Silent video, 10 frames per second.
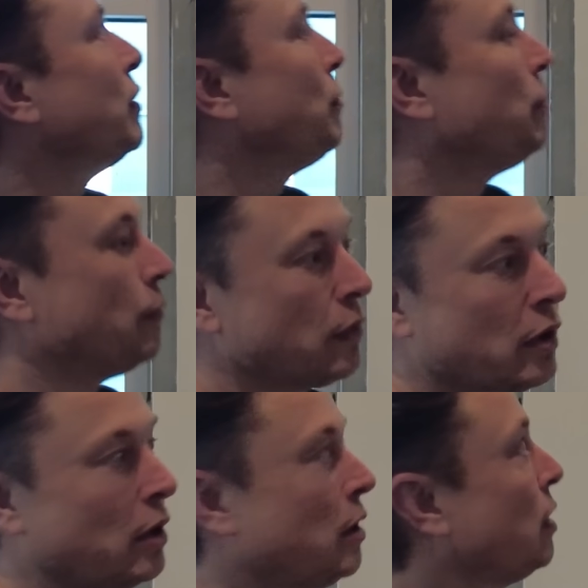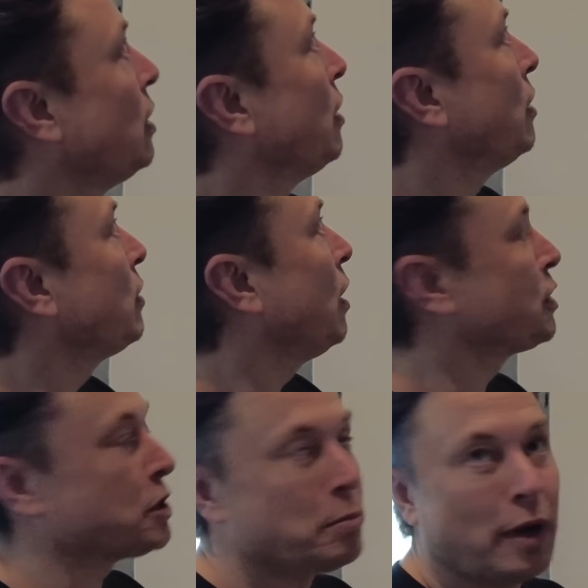the uh,
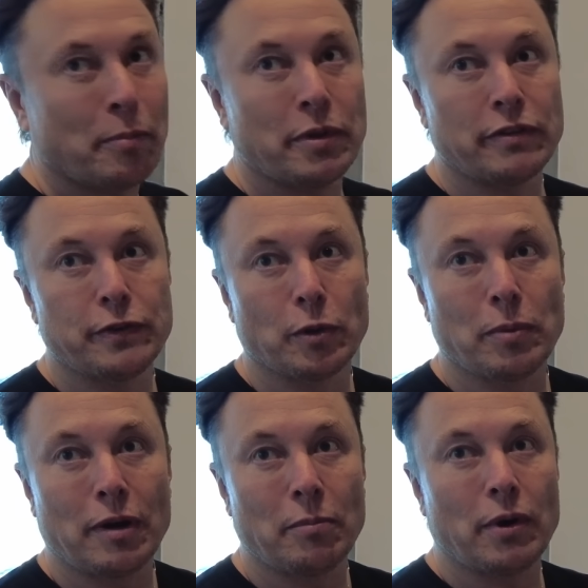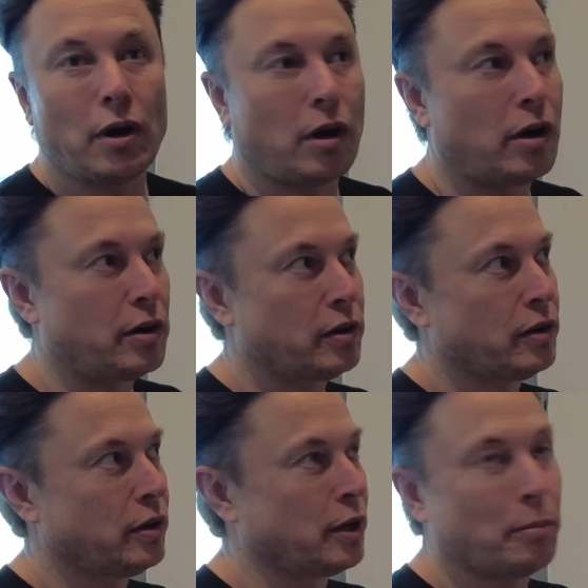oxygen pump and the fuel pump are
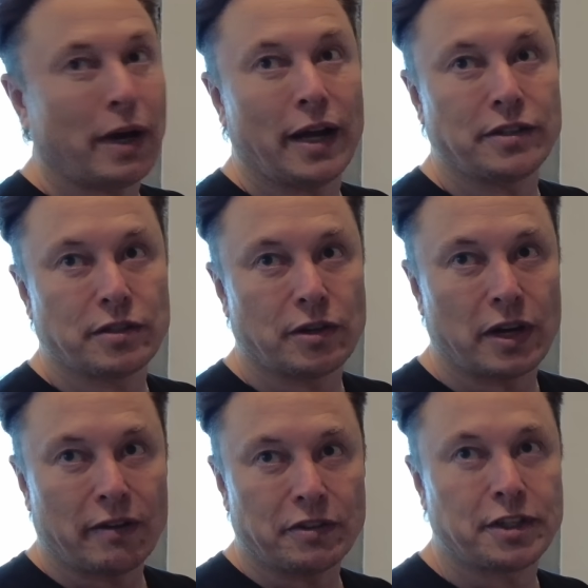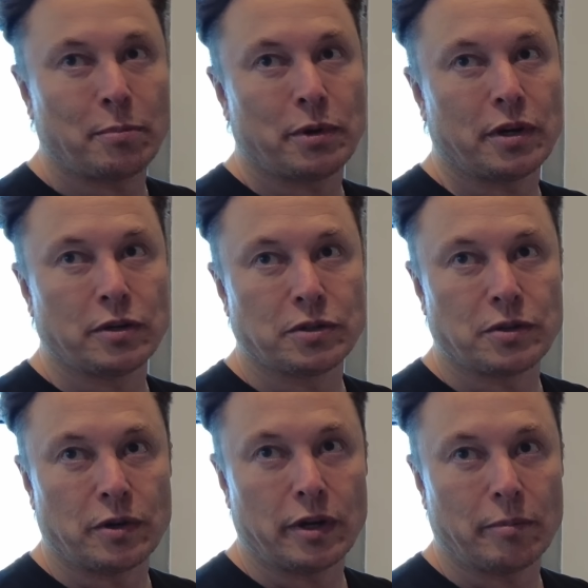combined, so you don't have a separate
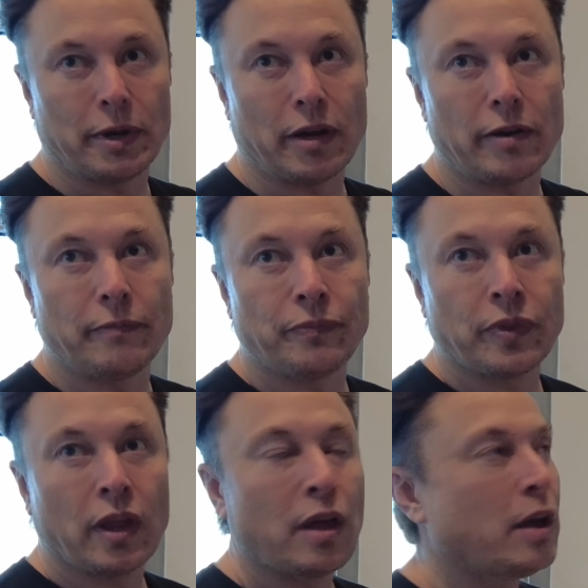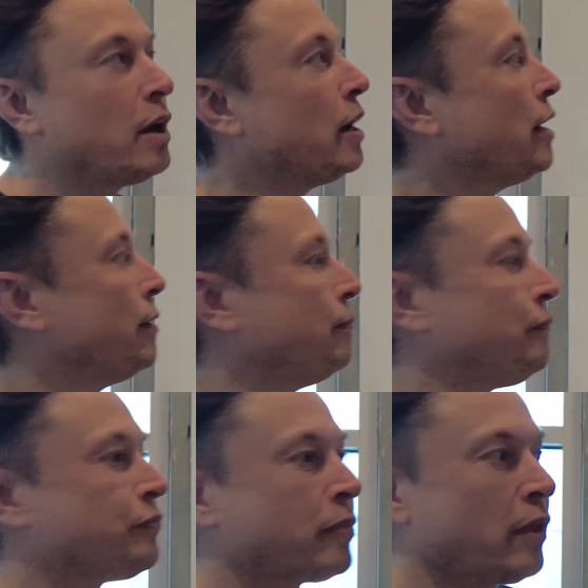inducer impeller. Um,
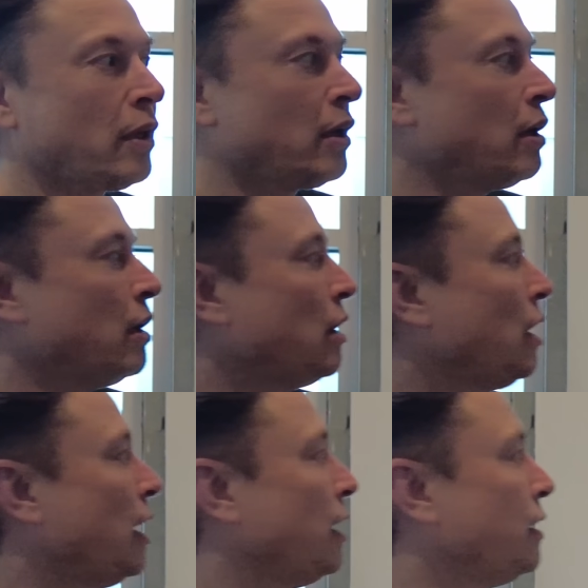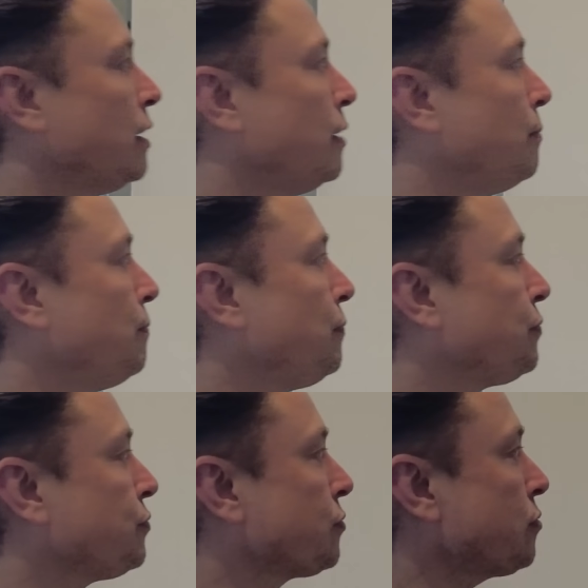and um,
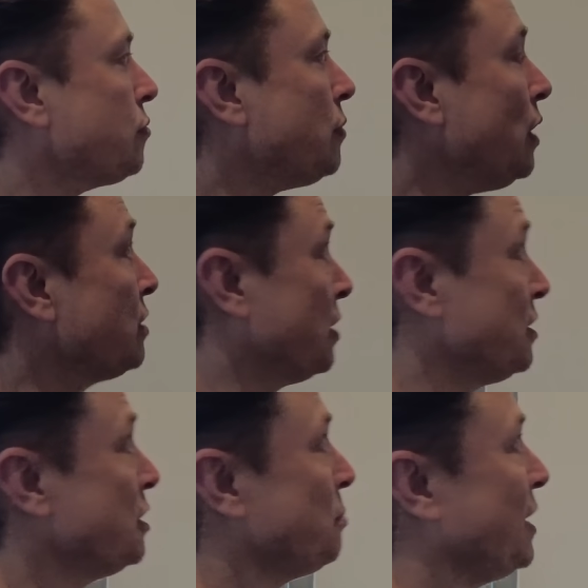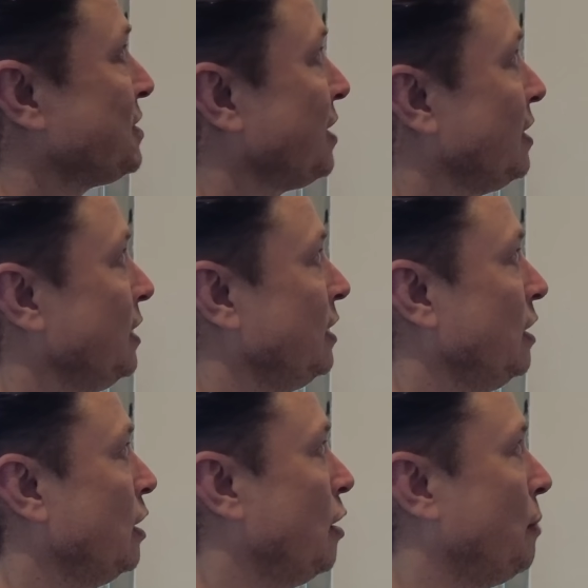so this is
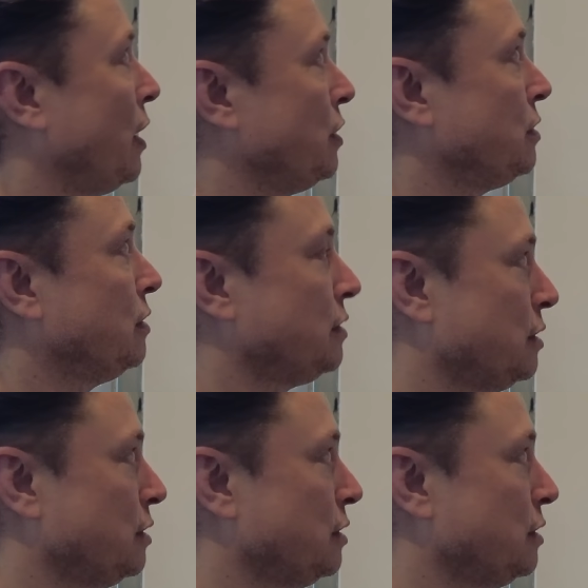basically about as this